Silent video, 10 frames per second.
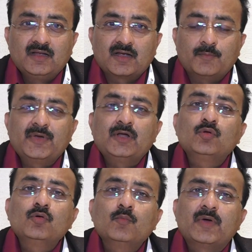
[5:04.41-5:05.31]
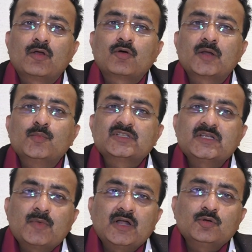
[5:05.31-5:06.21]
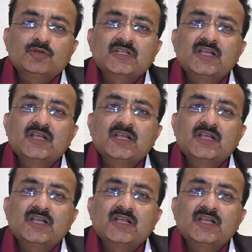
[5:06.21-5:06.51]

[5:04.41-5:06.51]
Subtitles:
compared to Ferric Carboxy Maltose,